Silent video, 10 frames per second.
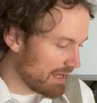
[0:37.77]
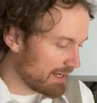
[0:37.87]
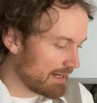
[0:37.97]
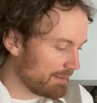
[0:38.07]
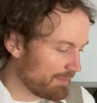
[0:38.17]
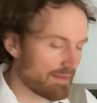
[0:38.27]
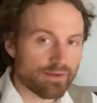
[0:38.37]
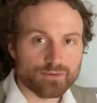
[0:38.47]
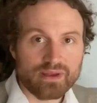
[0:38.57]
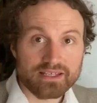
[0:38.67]
And
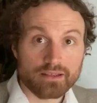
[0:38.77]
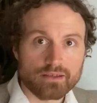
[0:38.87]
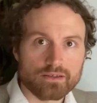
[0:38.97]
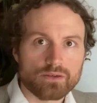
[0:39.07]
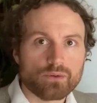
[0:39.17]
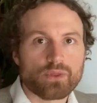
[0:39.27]
there's basically two